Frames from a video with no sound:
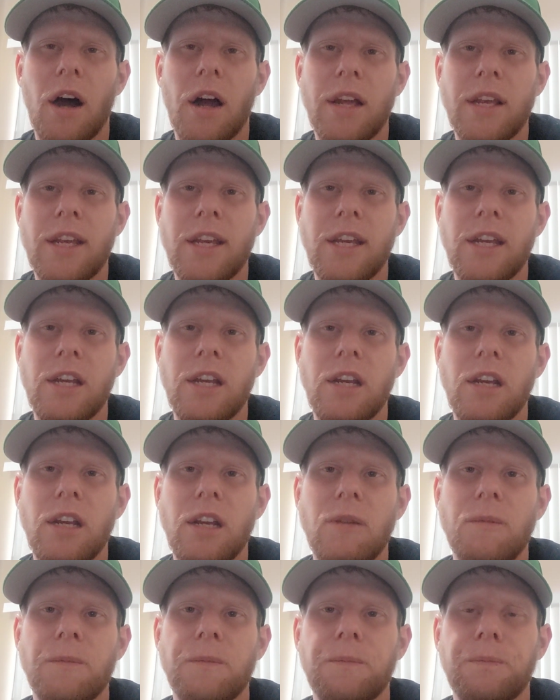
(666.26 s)

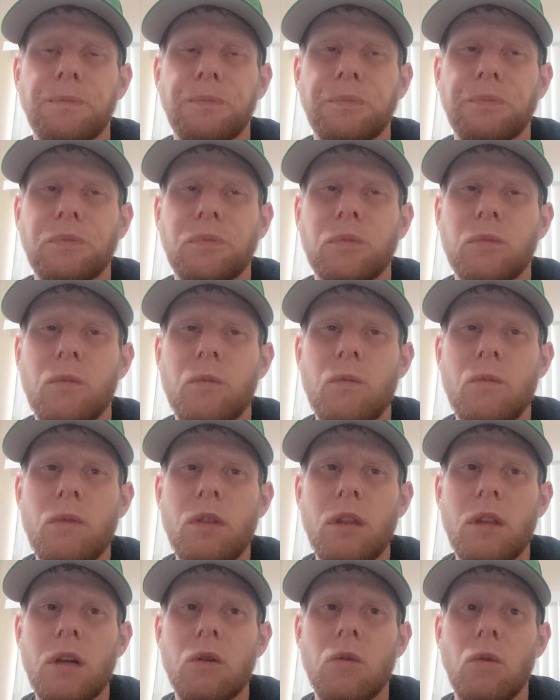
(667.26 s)
He
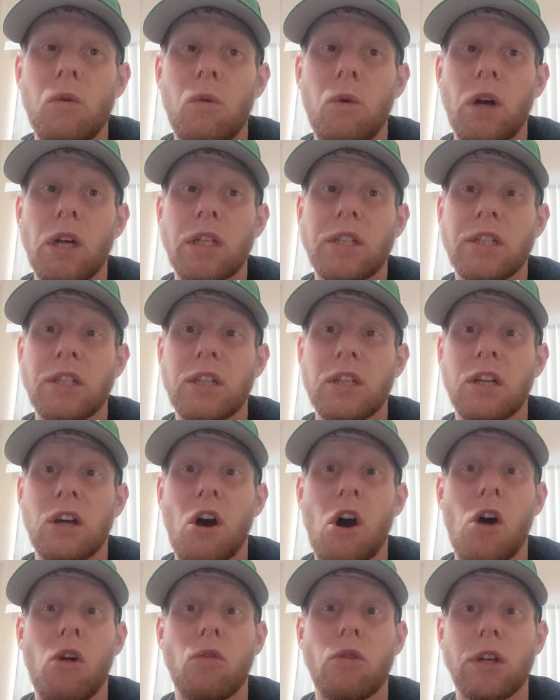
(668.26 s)
was an
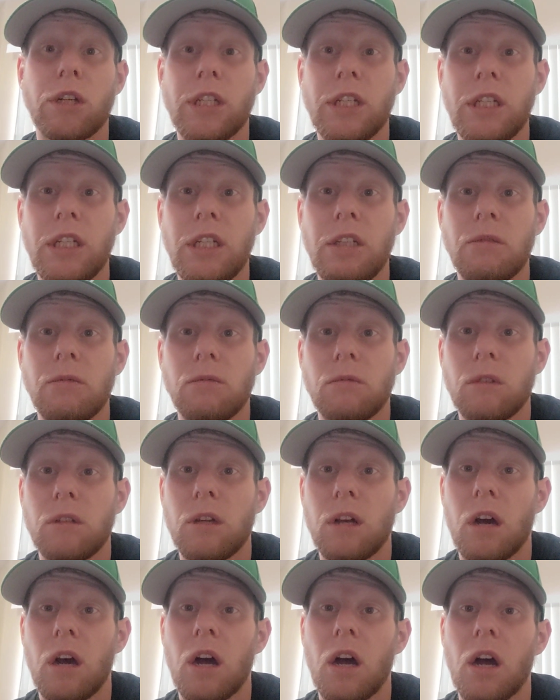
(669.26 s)
all-rookie,
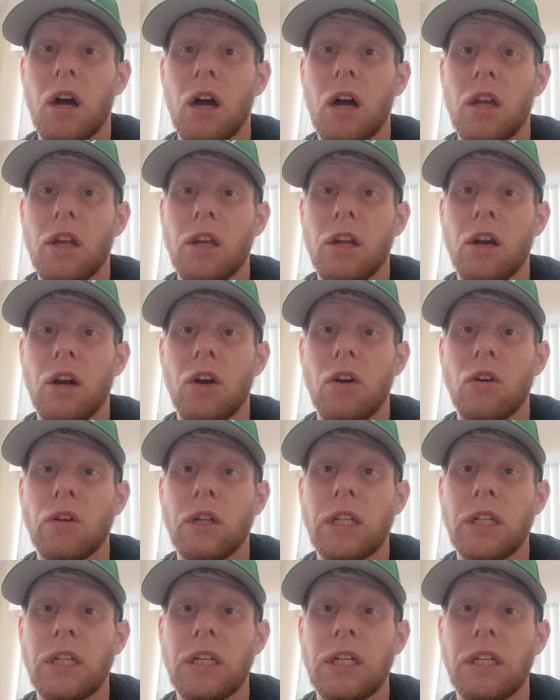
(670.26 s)

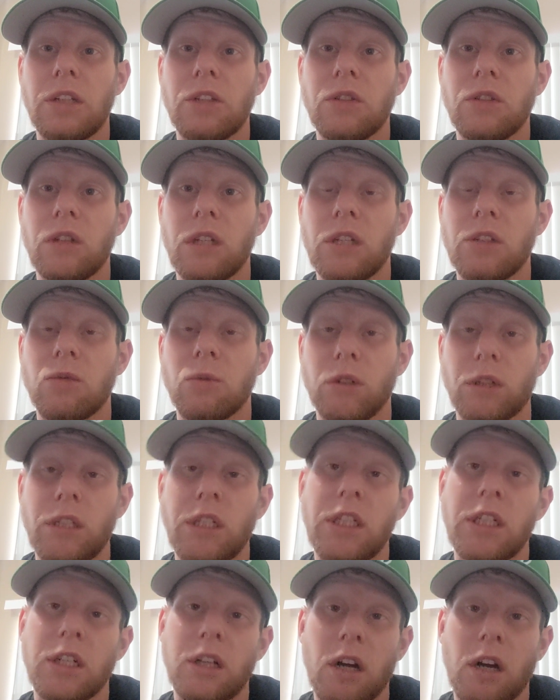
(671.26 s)
his rookie
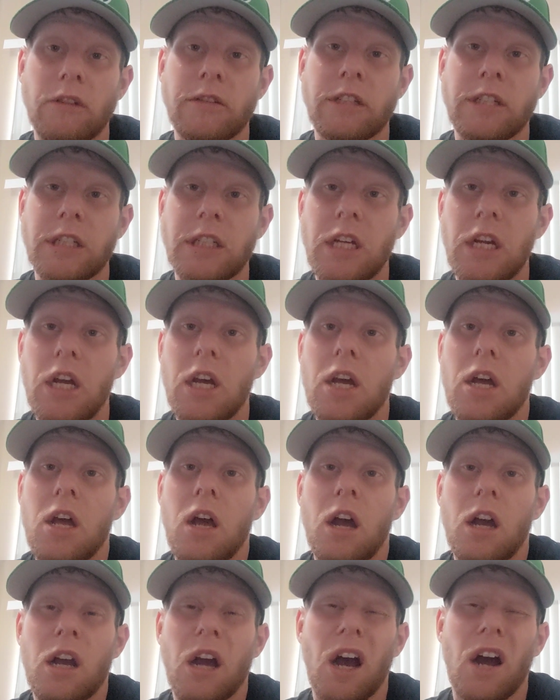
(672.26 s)
year, obviously.
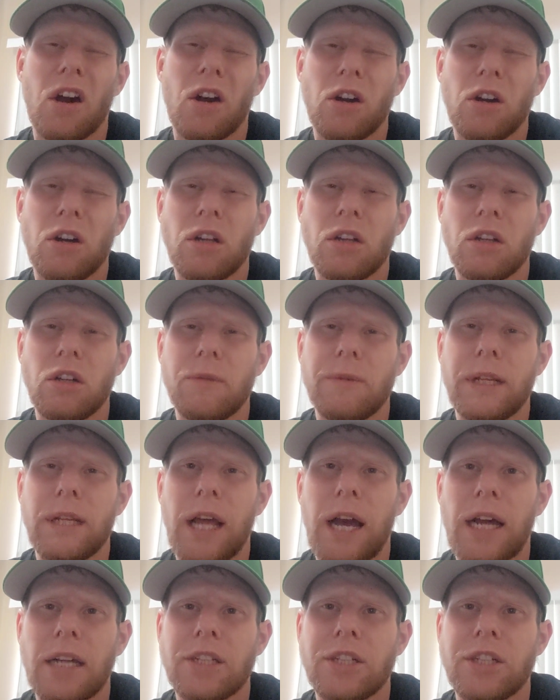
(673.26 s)
Got hurt a little bit
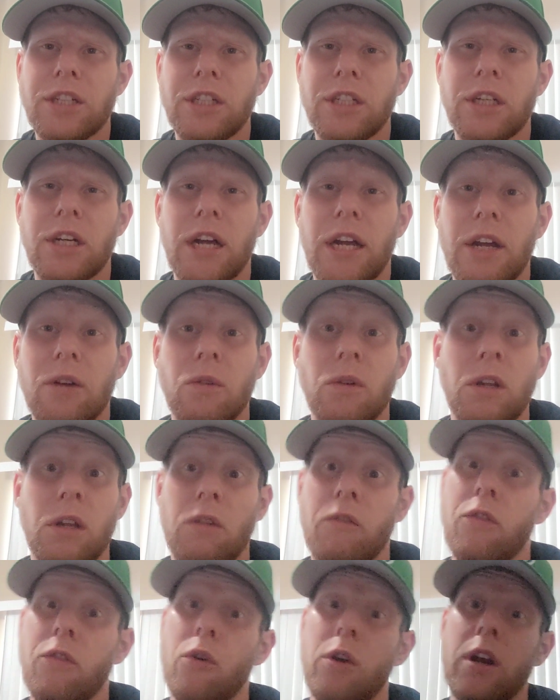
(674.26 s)
last year, and he
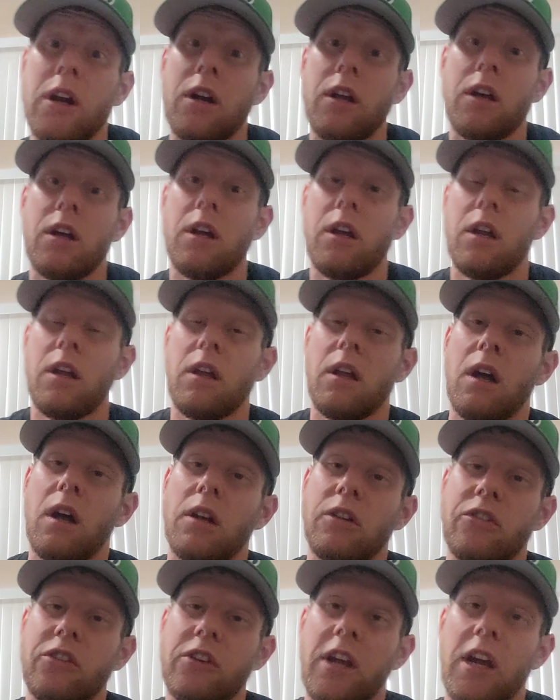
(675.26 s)
avoided
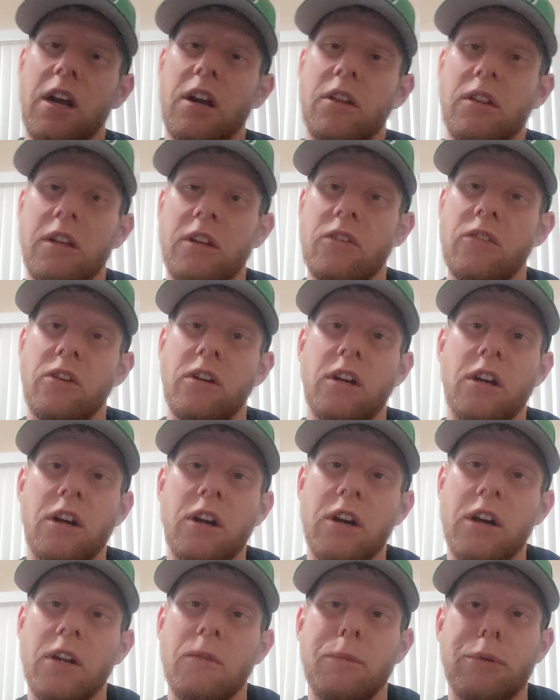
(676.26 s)
a scare this
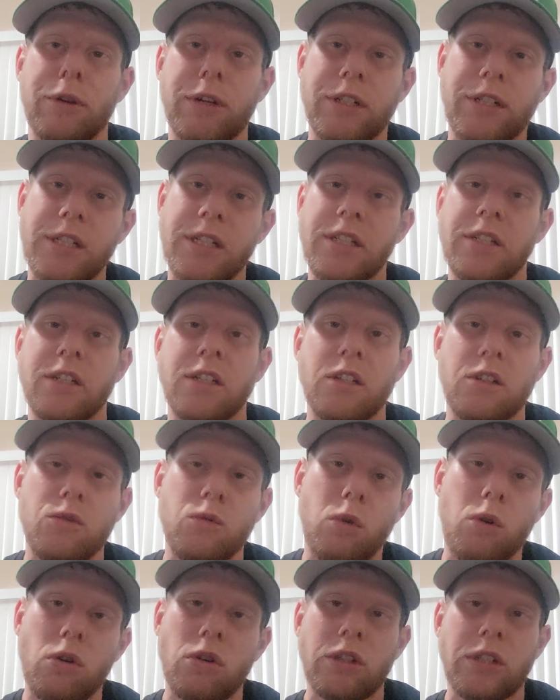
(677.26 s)
year in preseason. He
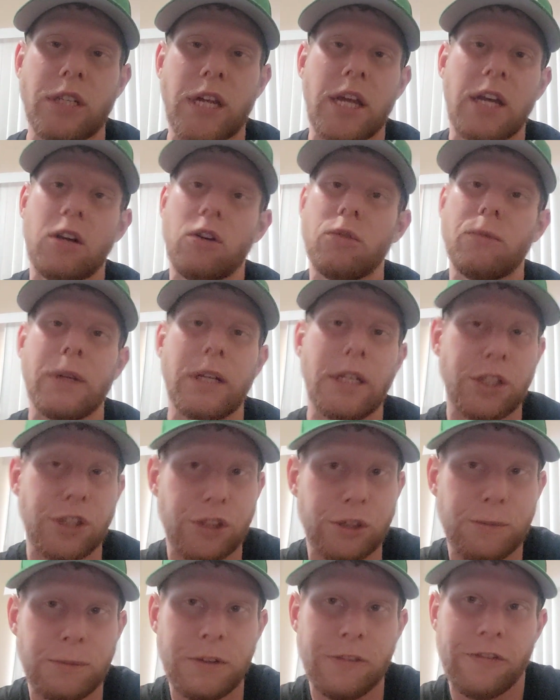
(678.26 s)
rolled his ankle, but he
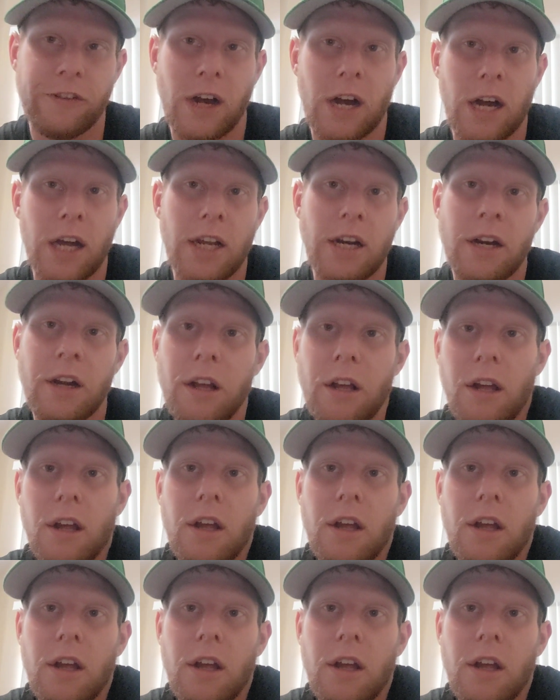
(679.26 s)
should be fine.